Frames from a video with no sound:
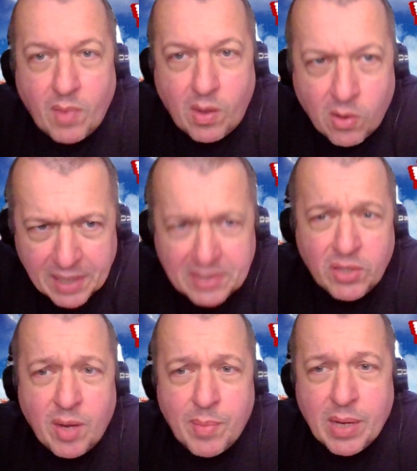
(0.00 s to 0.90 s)

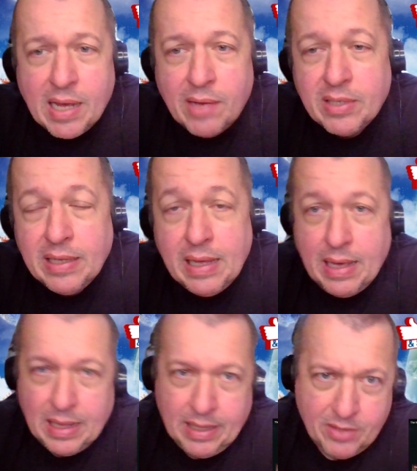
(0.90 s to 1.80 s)
Instagram account
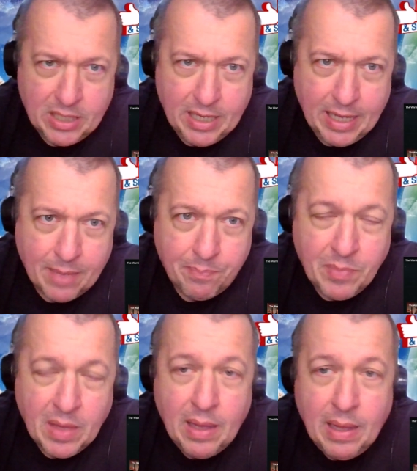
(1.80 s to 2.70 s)
and leave us a DM.
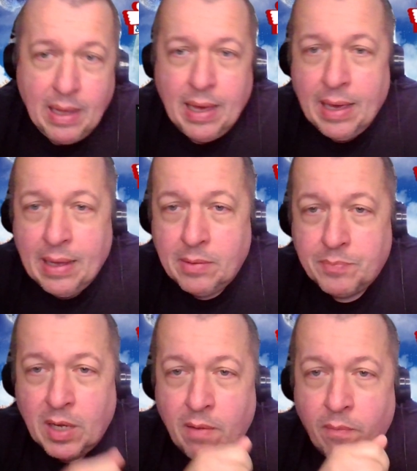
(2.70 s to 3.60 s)
And
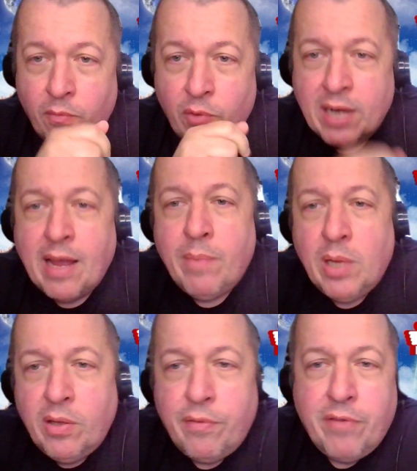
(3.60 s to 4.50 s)
right down below
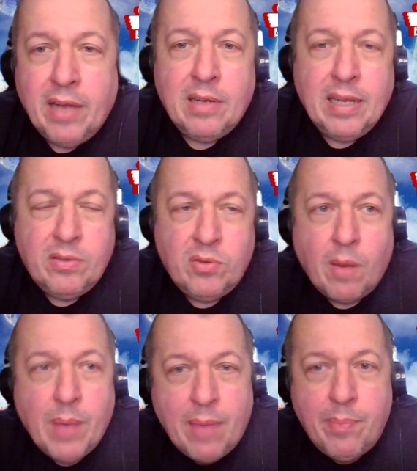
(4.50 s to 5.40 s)
you'll find the link to our
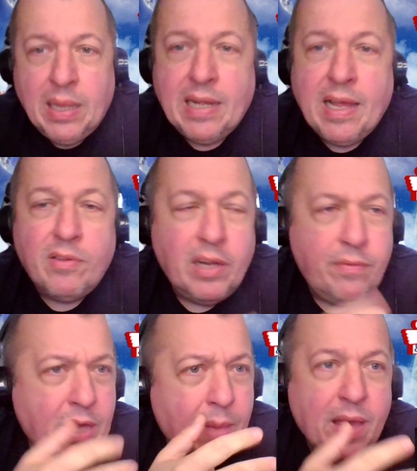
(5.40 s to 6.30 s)
PayPal account, and if you
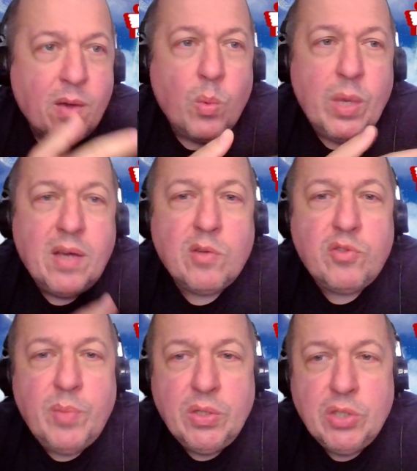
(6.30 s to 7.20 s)
can make a wee
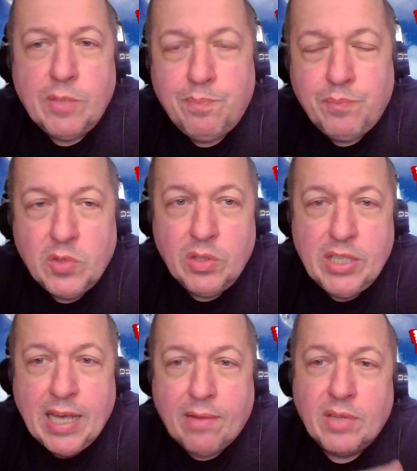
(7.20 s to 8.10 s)
contribution to the
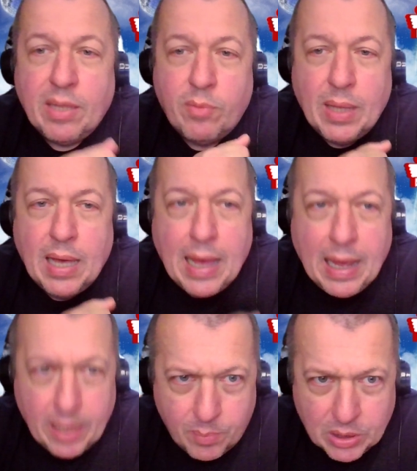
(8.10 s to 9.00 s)
channel, that would be
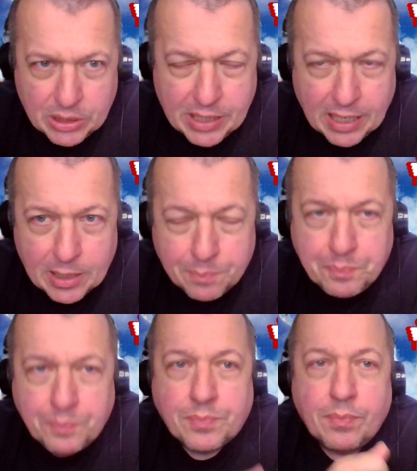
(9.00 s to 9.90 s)
highly appreciated.
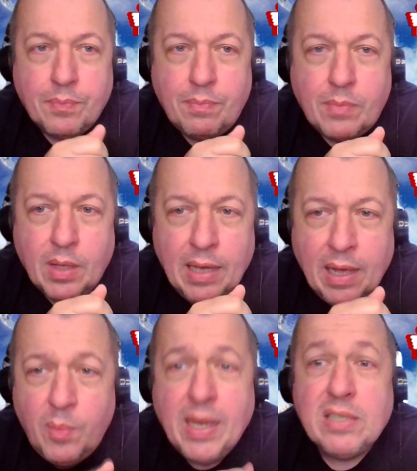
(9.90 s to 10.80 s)
And I
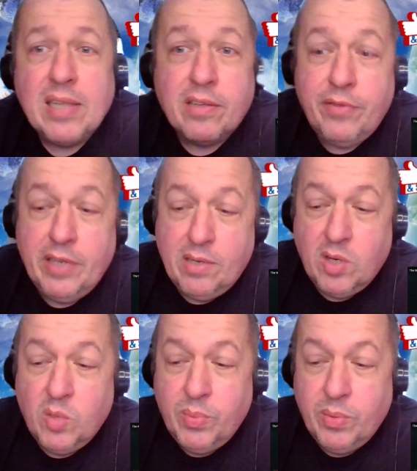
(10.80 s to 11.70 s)
hope you guys liked the video. I
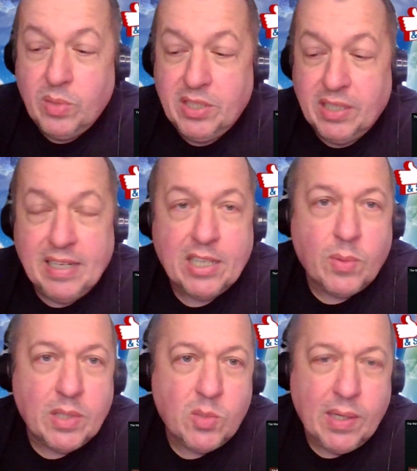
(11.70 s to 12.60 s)
hope you're watching the next
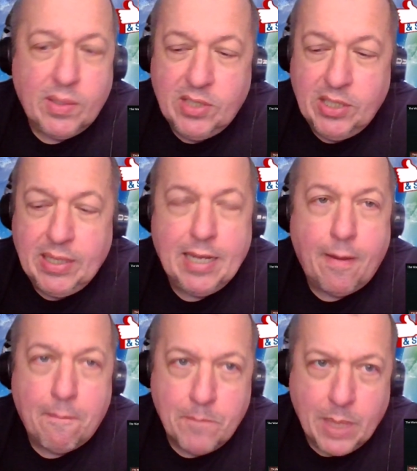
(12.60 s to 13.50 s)
one as well. Till then,
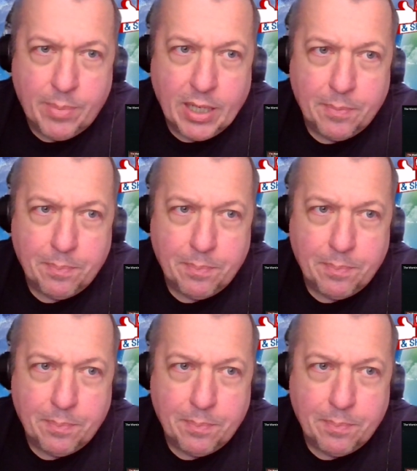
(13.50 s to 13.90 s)
bye bye.